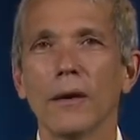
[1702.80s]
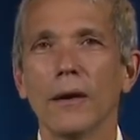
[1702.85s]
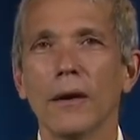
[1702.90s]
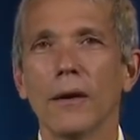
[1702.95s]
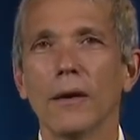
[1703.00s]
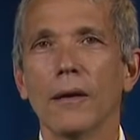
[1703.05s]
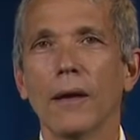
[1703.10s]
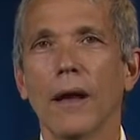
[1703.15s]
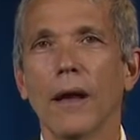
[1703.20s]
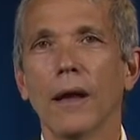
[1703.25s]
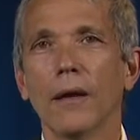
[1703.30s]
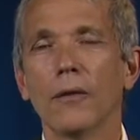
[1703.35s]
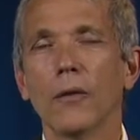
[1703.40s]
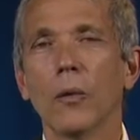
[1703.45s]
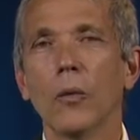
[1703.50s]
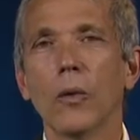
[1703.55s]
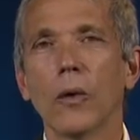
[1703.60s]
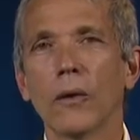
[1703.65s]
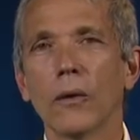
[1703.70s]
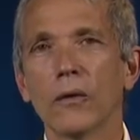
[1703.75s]
uh, the
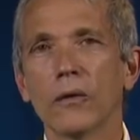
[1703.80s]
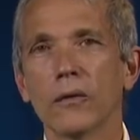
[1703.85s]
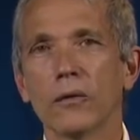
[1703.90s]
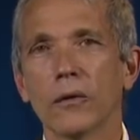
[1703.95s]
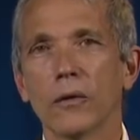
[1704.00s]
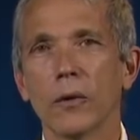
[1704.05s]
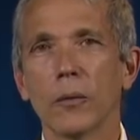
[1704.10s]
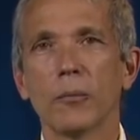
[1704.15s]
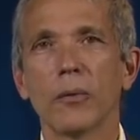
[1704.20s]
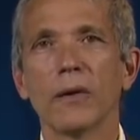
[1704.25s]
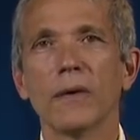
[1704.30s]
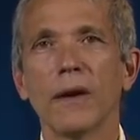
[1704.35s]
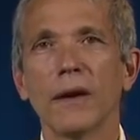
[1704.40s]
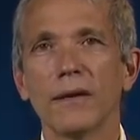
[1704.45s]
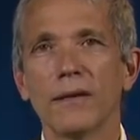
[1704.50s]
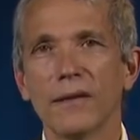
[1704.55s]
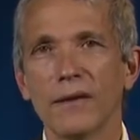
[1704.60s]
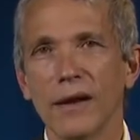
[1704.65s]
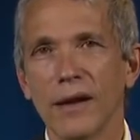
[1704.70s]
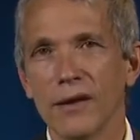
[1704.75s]
worse her
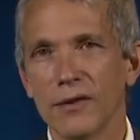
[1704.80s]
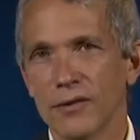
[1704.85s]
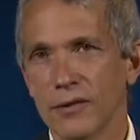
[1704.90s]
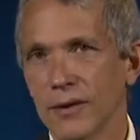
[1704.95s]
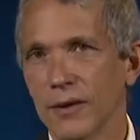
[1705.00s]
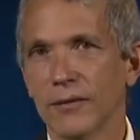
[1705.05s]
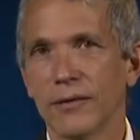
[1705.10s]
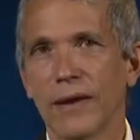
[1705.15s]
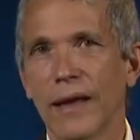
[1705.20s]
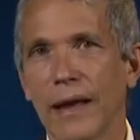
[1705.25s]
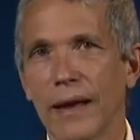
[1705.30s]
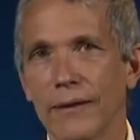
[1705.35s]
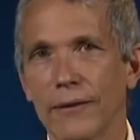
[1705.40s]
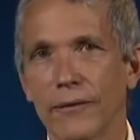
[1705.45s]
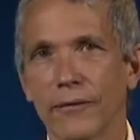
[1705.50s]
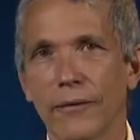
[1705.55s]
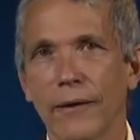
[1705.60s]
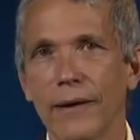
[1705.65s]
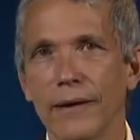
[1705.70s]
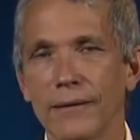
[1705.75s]
pronunciation of Latin
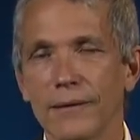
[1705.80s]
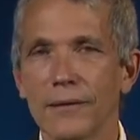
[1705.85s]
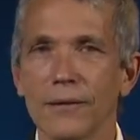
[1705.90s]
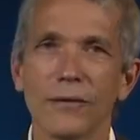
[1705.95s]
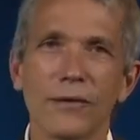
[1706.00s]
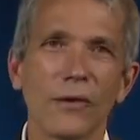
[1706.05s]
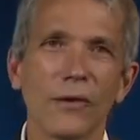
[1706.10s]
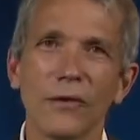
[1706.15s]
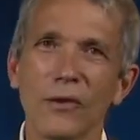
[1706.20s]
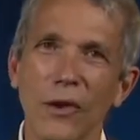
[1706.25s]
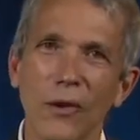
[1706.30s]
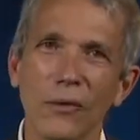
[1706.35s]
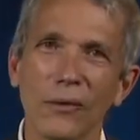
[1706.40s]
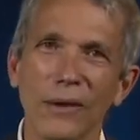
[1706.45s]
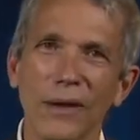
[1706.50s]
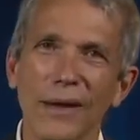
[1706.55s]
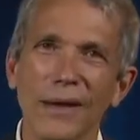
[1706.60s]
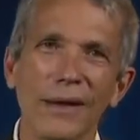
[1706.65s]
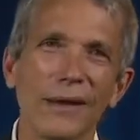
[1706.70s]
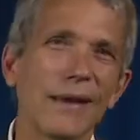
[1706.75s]
phrases. So don't
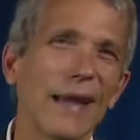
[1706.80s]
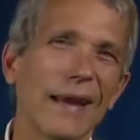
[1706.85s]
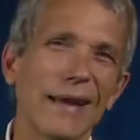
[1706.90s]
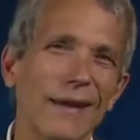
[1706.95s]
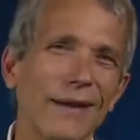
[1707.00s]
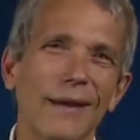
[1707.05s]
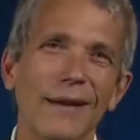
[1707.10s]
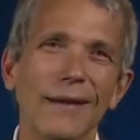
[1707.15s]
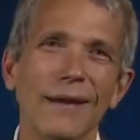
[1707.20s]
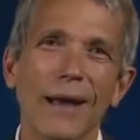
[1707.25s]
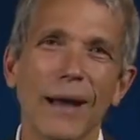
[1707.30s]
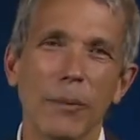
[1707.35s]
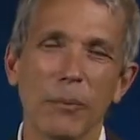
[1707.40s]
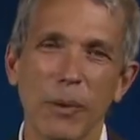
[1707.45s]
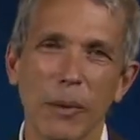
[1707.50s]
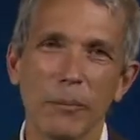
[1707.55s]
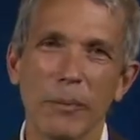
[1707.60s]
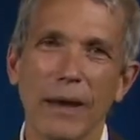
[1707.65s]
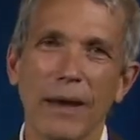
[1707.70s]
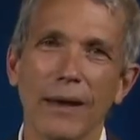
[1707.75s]
get hung up
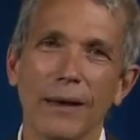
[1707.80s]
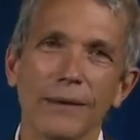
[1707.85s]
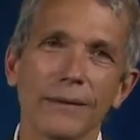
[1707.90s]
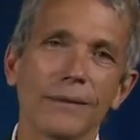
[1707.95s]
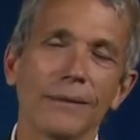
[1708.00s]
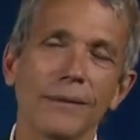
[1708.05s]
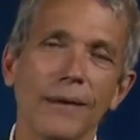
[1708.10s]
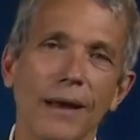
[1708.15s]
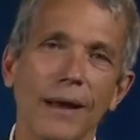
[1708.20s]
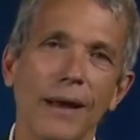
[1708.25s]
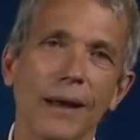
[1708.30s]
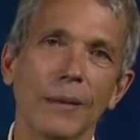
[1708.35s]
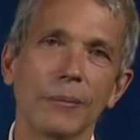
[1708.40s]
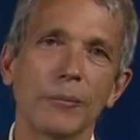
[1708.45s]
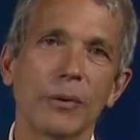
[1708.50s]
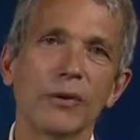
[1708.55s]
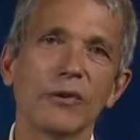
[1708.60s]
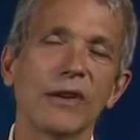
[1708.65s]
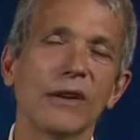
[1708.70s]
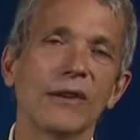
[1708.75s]
about uh,
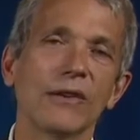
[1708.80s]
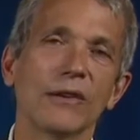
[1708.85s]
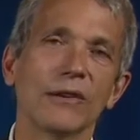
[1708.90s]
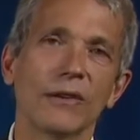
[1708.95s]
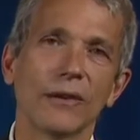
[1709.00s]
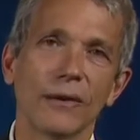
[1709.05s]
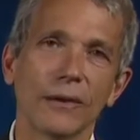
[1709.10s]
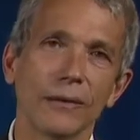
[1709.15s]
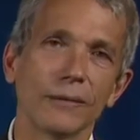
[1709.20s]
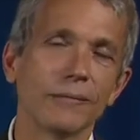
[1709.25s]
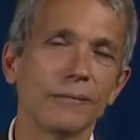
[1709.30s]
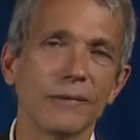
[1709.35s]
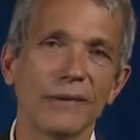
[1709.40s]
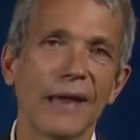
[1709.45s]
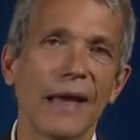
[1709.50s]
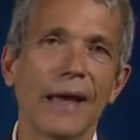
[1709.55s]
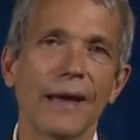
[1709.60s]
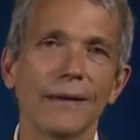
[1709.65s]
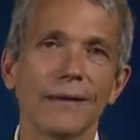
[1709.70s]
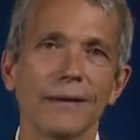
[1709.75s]
particular
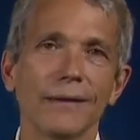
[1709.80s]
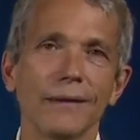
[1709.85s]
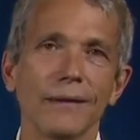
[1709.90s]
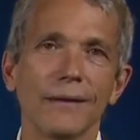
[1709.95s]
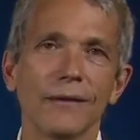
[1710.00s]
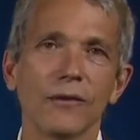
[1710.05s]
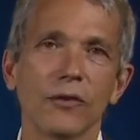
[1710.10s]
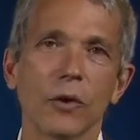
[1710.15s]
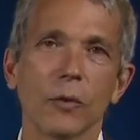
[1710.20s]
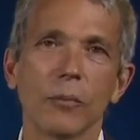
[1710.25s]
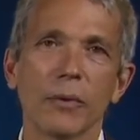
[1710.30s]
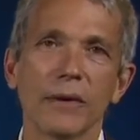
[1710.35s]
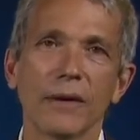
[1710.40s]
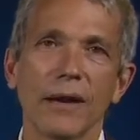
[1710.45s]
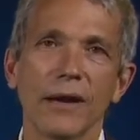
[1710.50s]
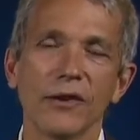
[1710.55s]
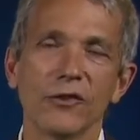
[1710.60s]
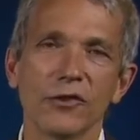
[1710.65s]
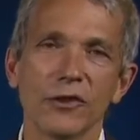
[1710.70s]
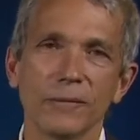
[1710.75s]
Latin
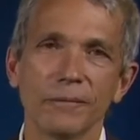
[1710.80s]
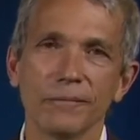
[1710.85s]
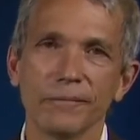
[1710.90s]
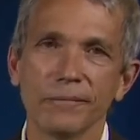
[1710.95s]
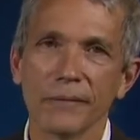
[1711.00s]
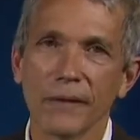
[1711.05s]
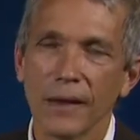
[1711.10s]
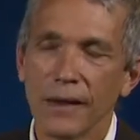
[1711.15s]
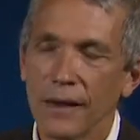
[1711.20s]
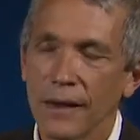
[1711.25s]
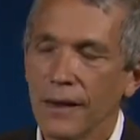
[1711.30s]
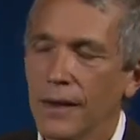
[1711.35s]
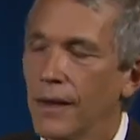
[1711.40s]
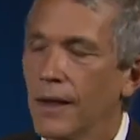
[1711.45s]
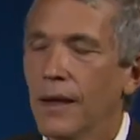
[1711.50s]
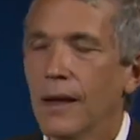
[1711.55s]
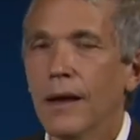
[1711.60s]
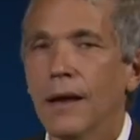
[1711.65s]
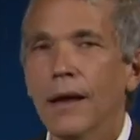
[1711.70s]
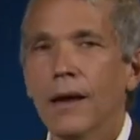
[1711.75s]
interpretation.
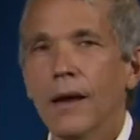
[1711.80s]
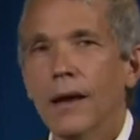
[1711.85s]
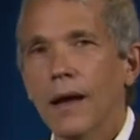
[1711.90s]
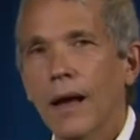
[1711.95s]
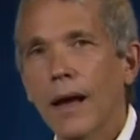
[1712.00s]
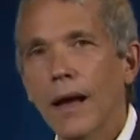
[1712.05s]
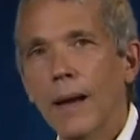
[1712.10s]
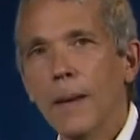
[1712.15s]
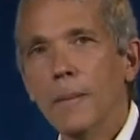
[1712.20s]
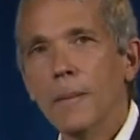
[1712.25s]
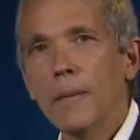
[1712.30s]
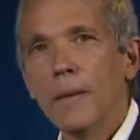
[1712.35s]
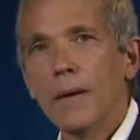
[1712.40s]
Um,